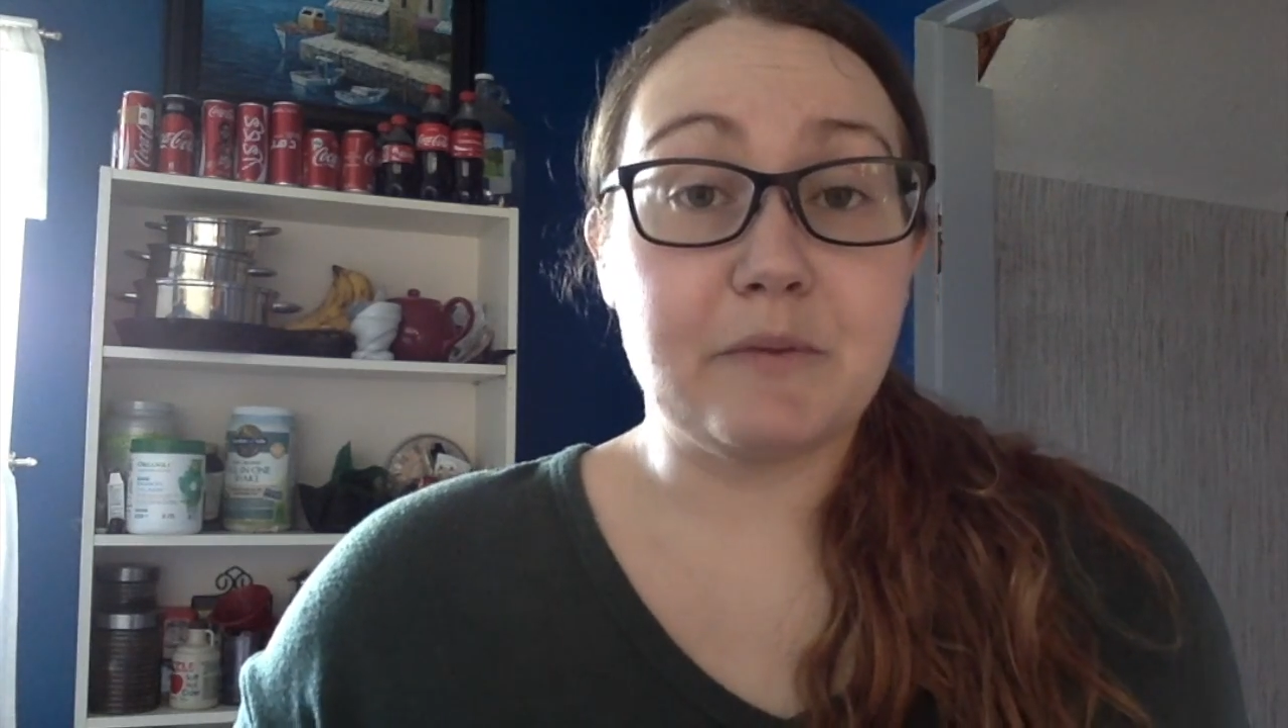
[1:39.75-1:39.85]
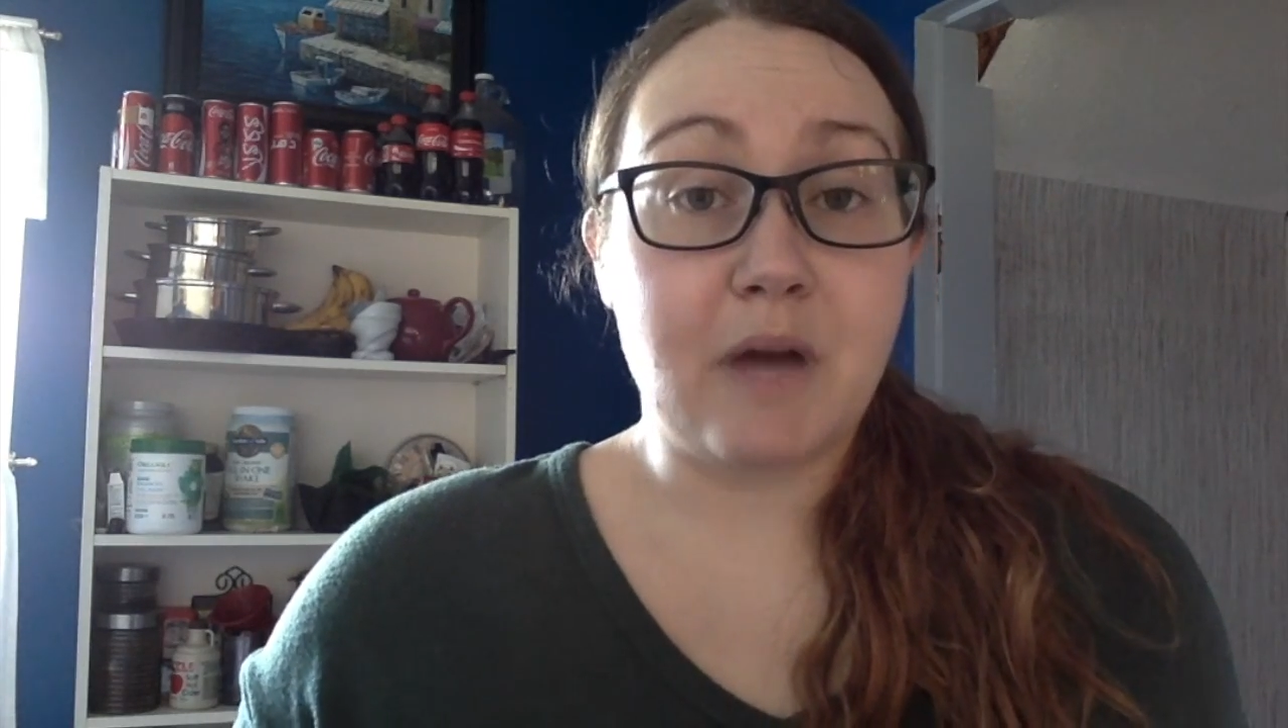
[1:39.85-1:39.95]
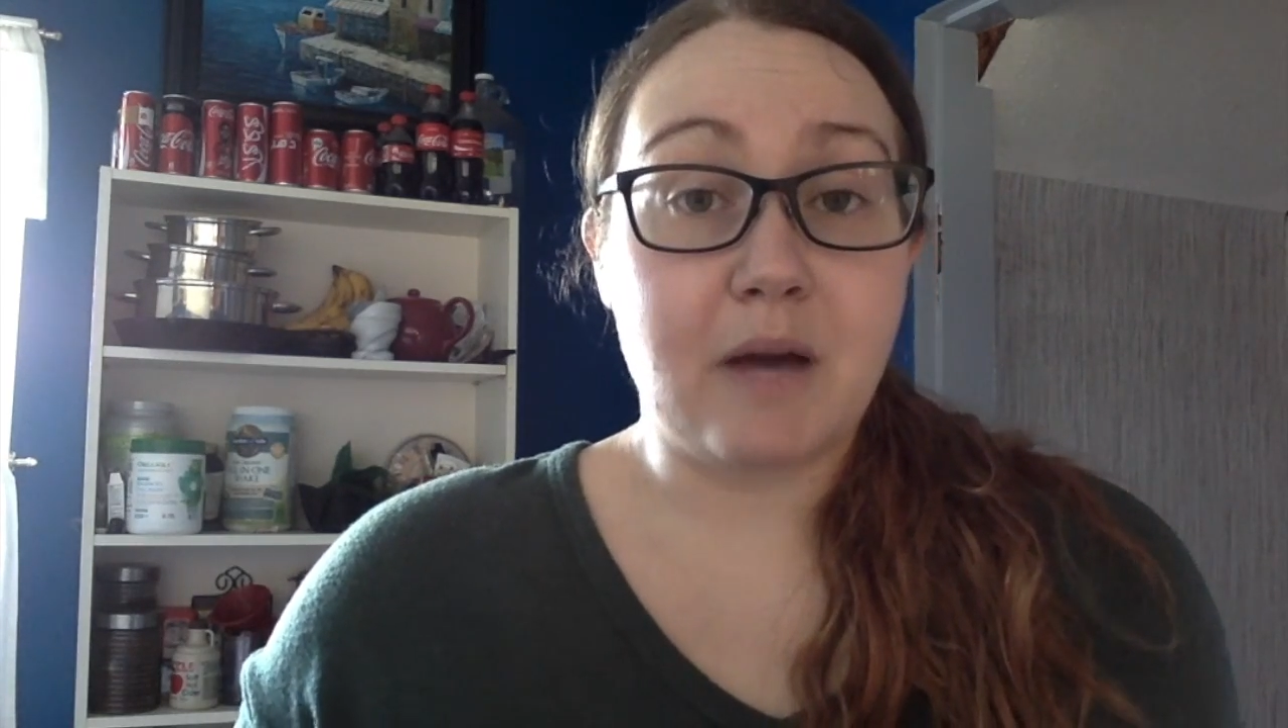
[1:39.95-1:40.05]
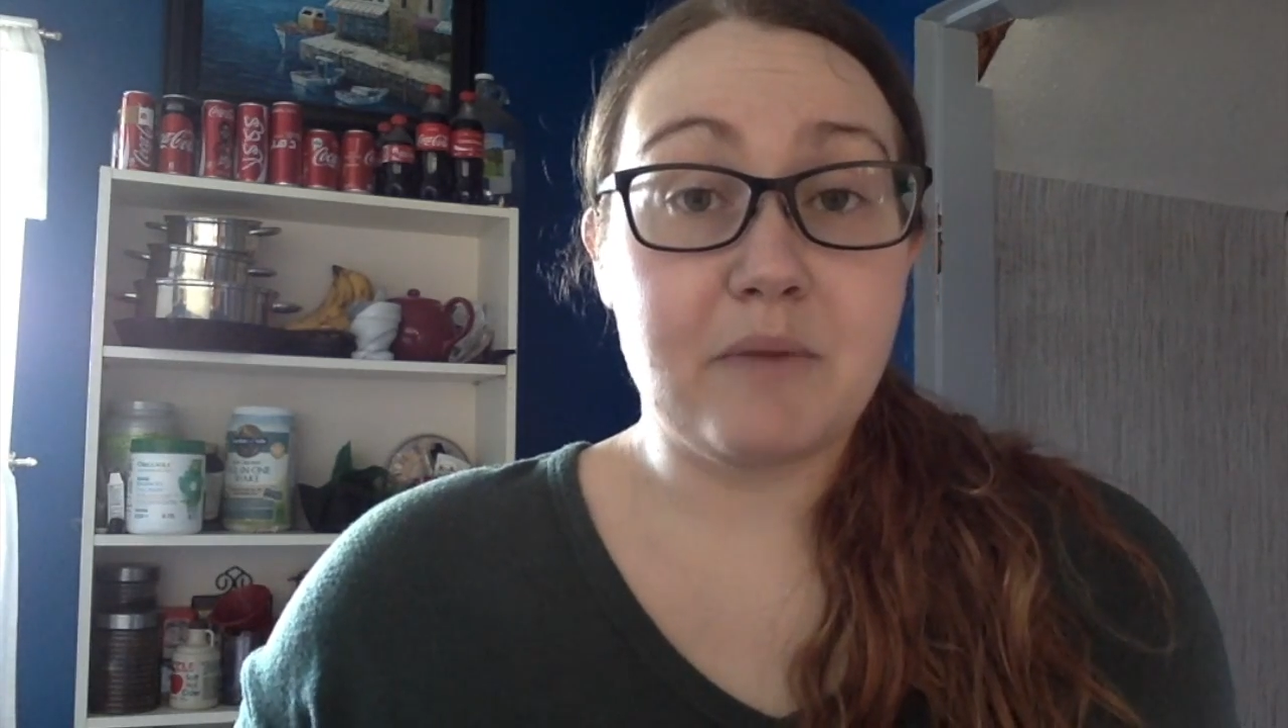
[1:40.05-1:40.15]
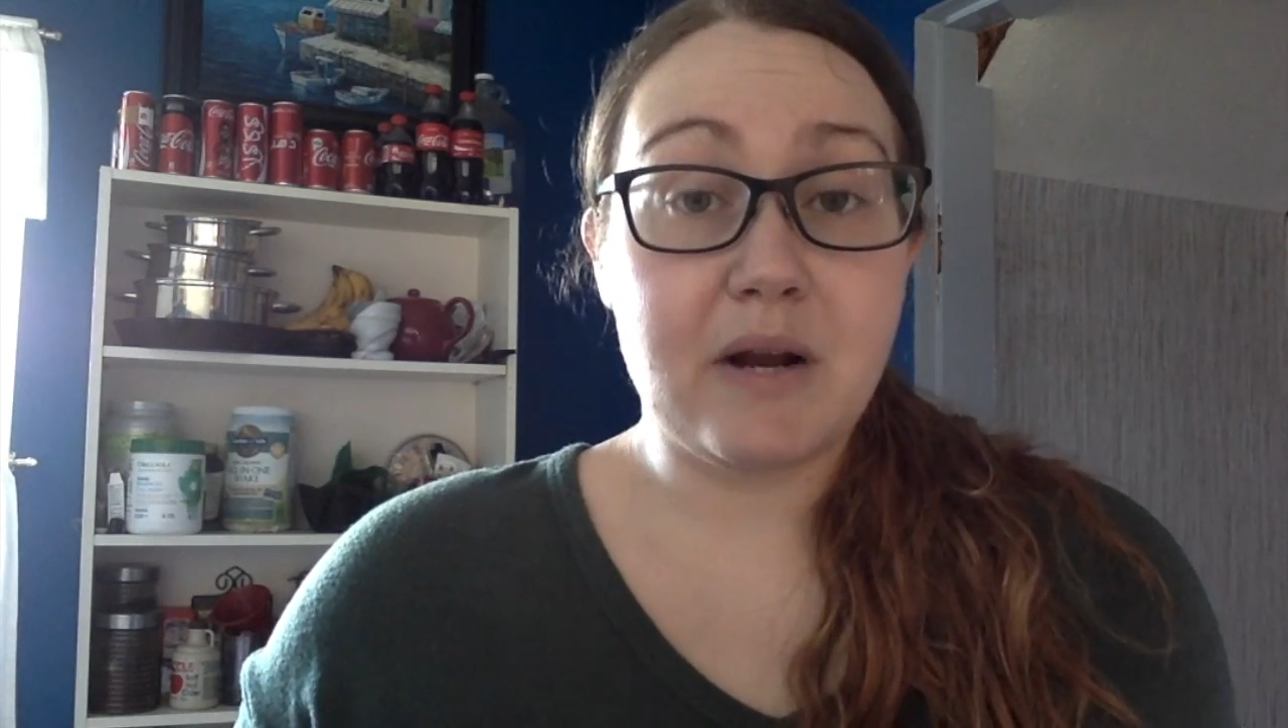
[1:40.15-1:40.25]
from
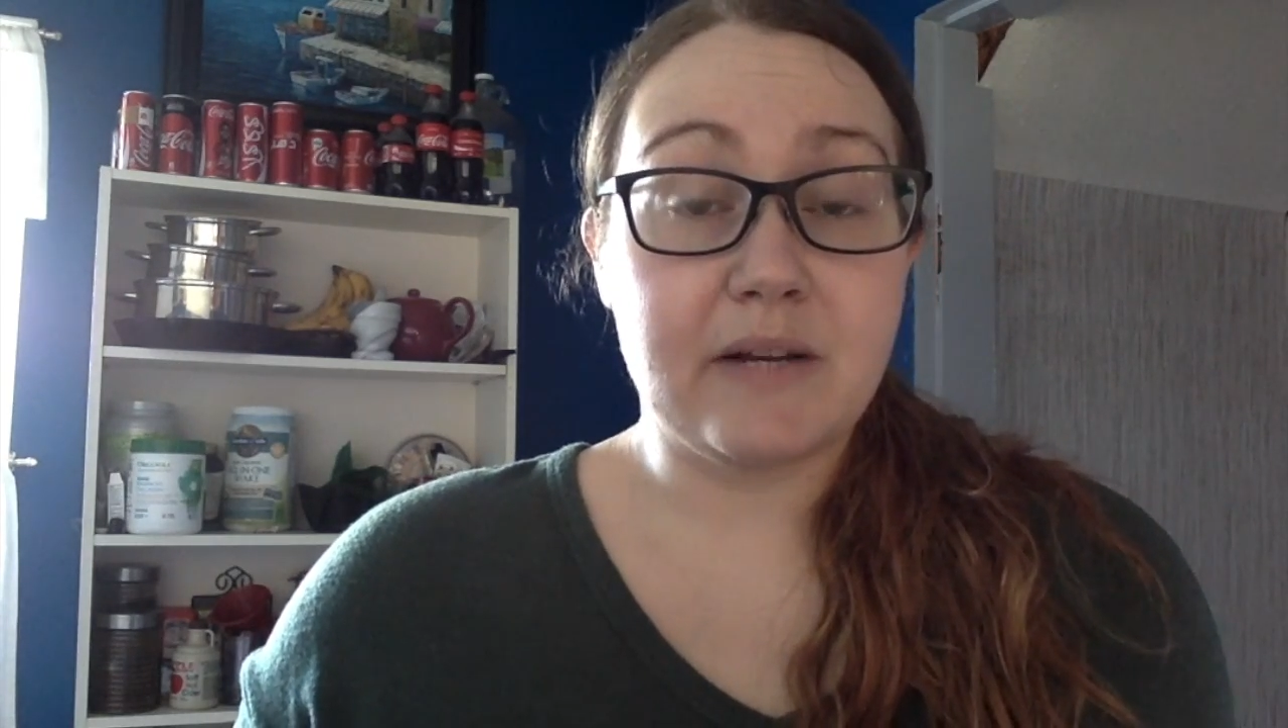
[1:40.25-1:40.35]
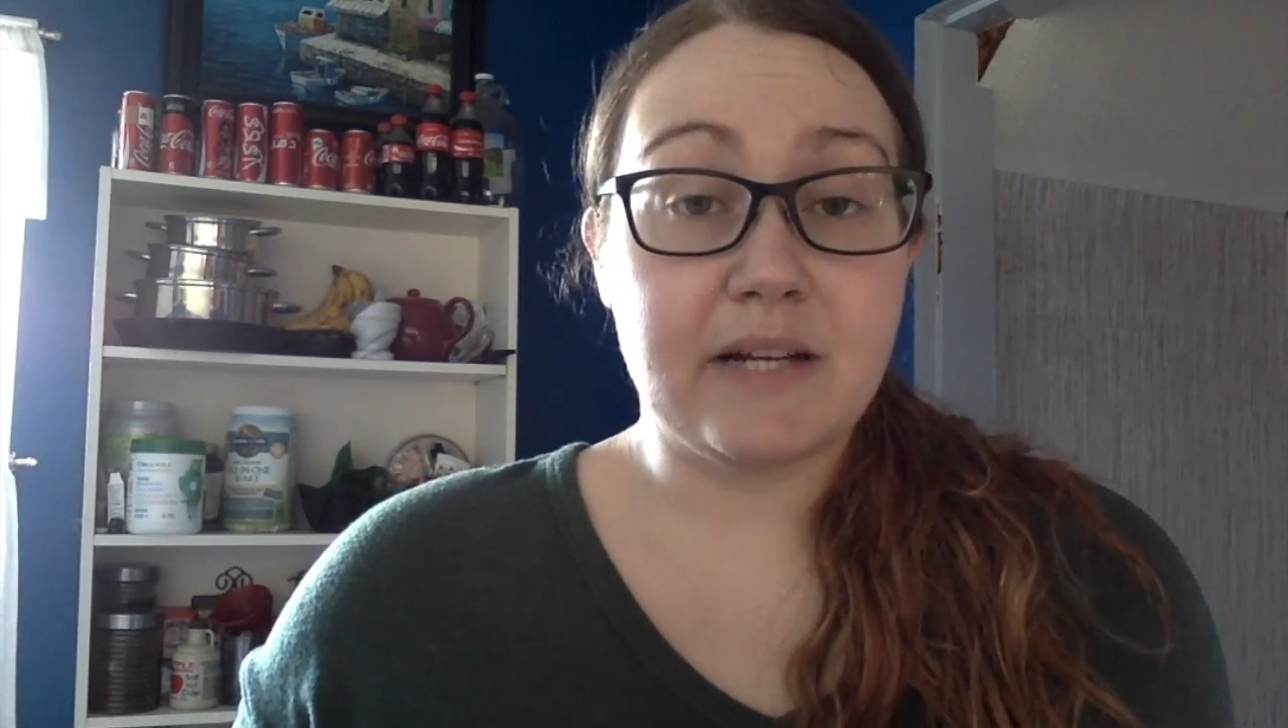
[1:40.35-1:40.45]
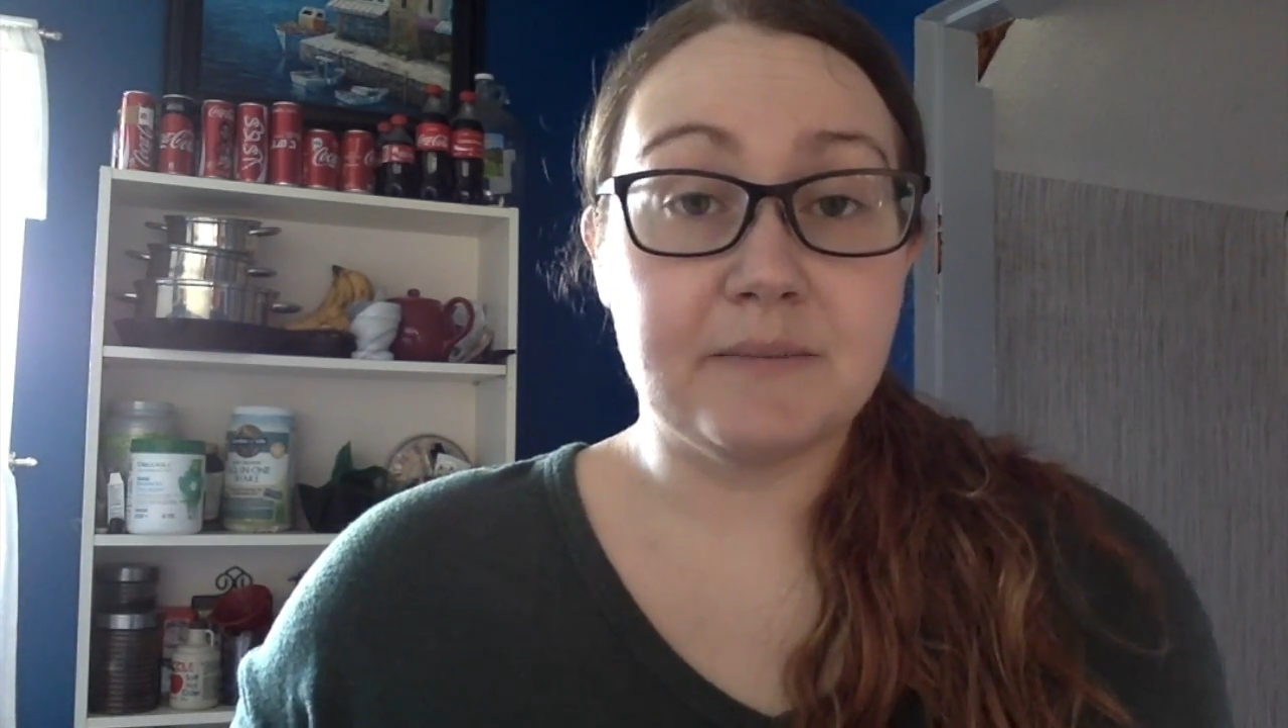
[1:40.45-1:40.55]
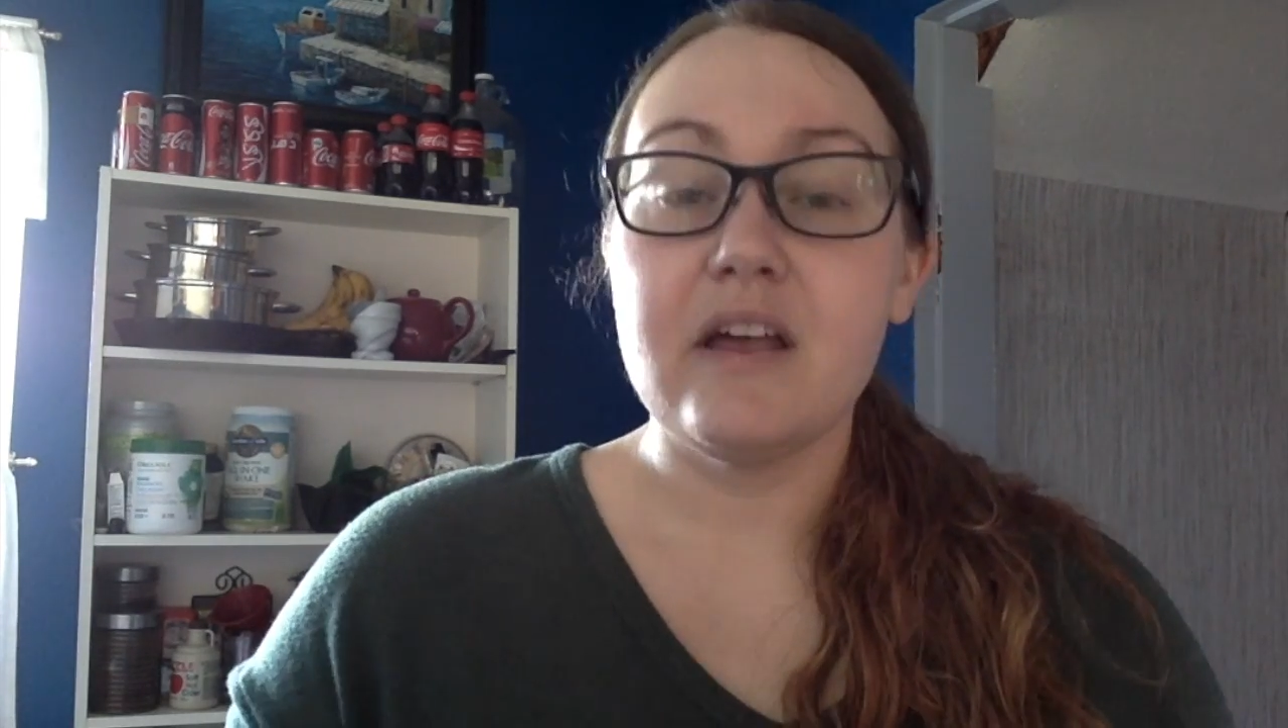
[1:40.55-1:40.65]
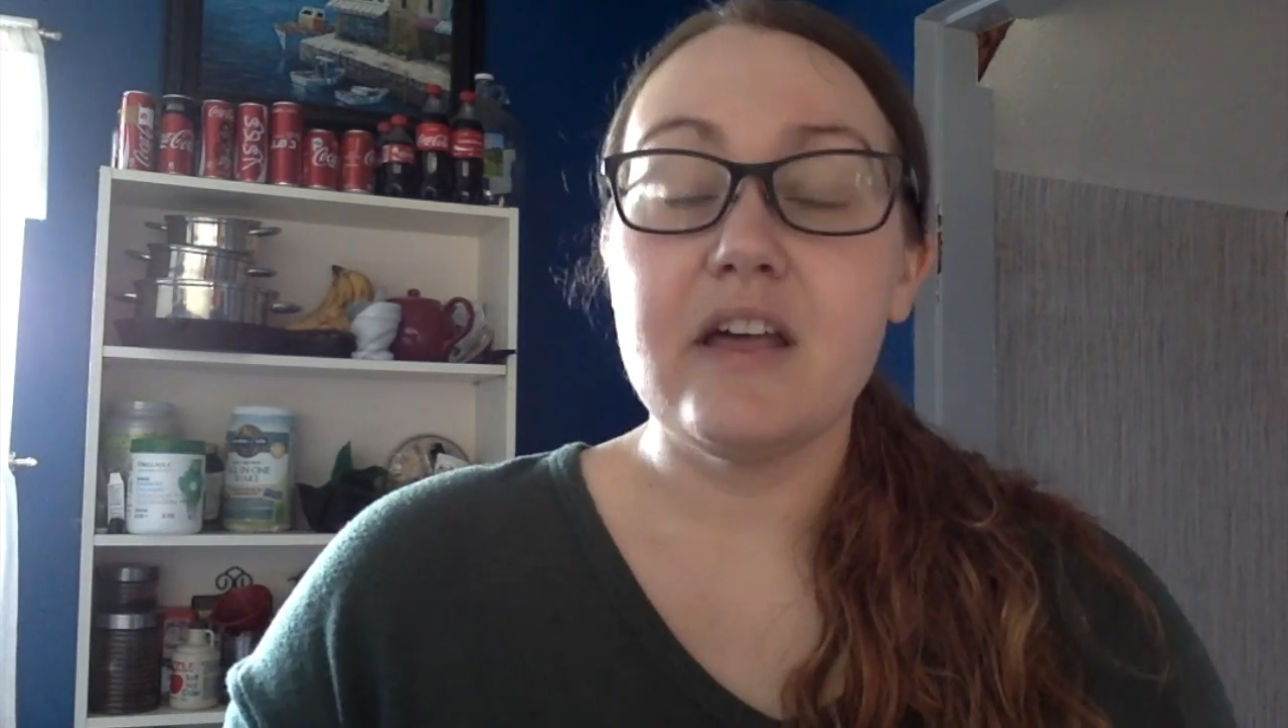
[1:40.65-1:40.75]
not
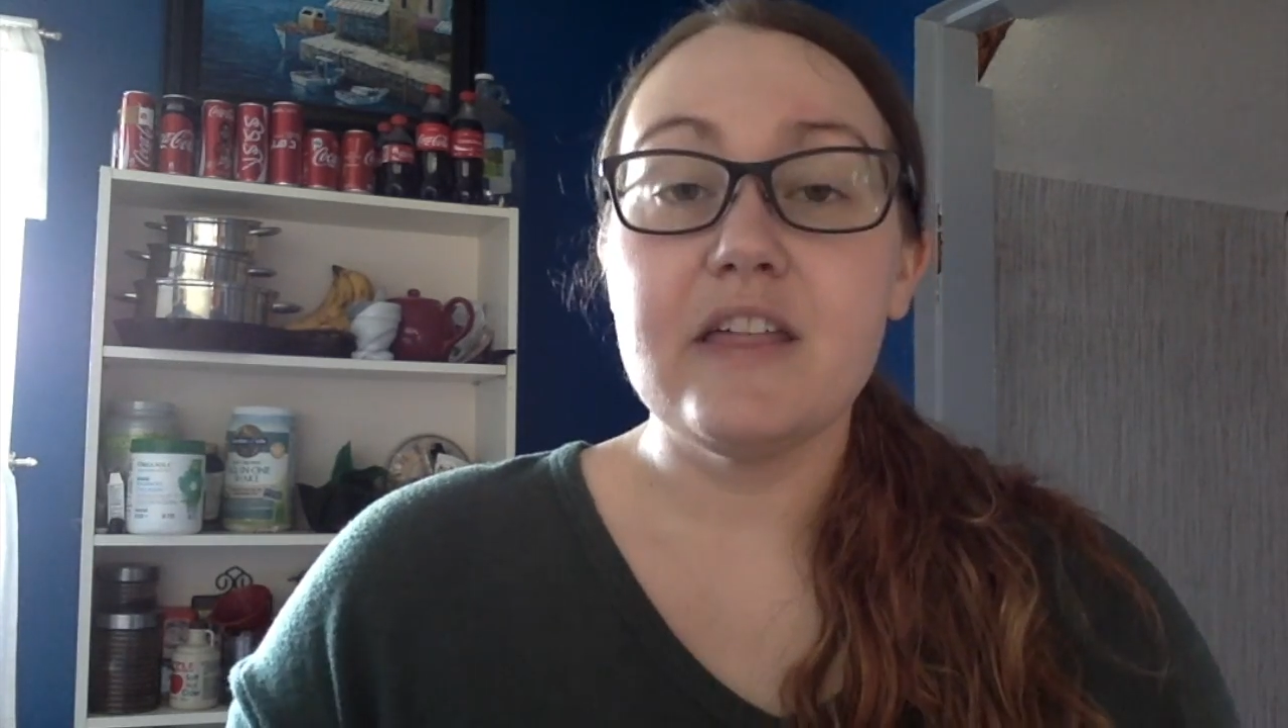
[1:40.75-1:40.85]
browning.